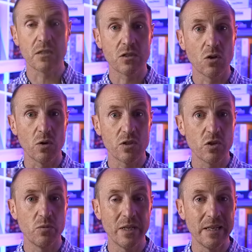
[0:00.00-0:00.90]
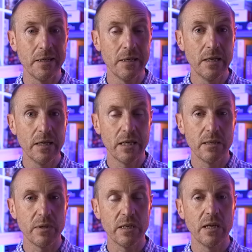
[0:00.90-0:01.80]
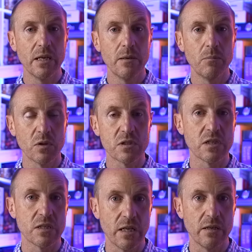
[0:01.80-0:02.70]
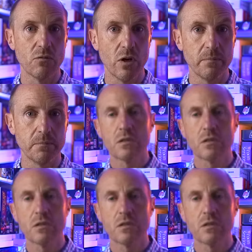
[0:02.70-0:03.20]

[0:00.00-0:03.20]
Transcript: that's got too many enemy monsters in it, right?